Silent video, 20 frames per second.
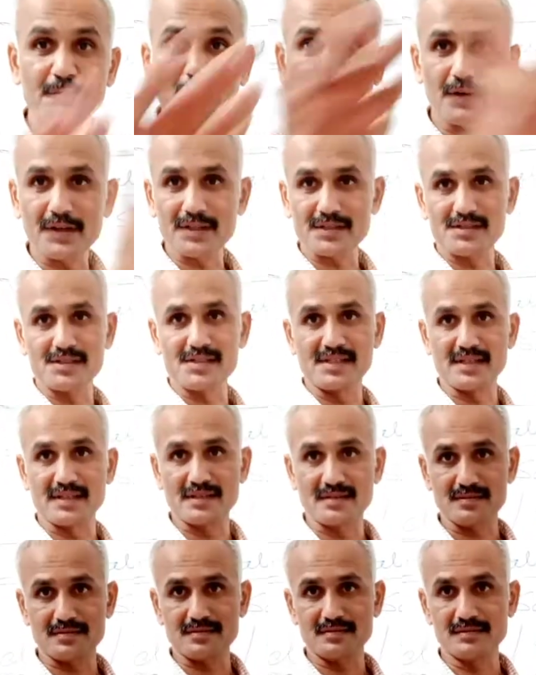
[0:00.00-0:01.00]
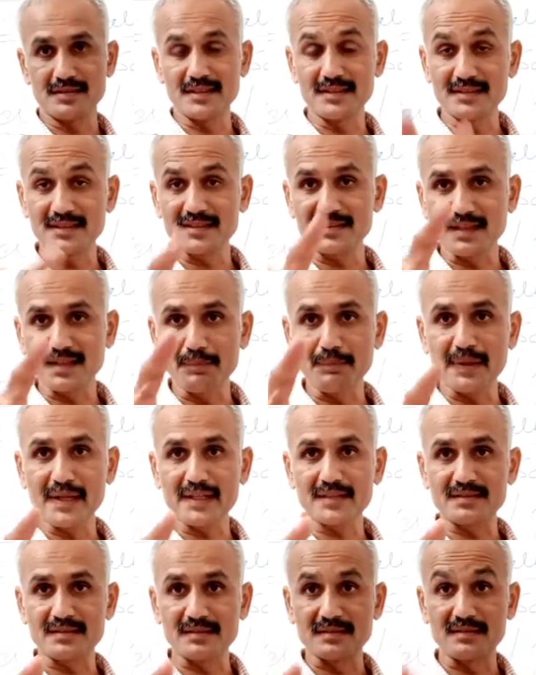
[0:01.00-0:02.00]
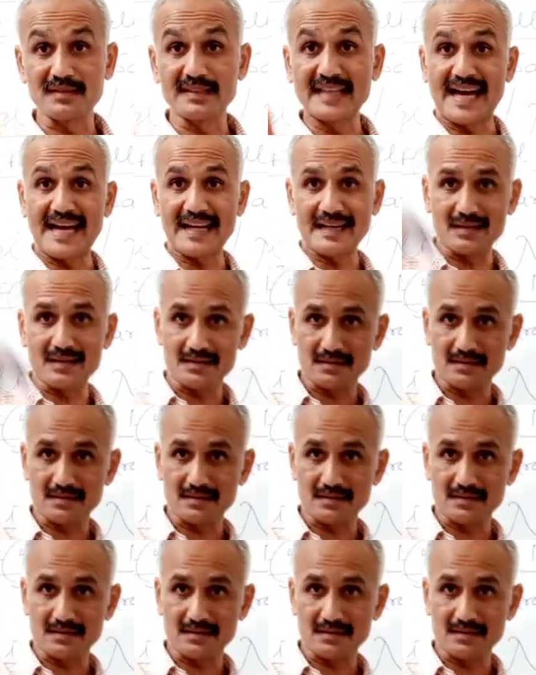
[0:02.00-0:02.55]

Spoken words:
forest deer. This comparison, than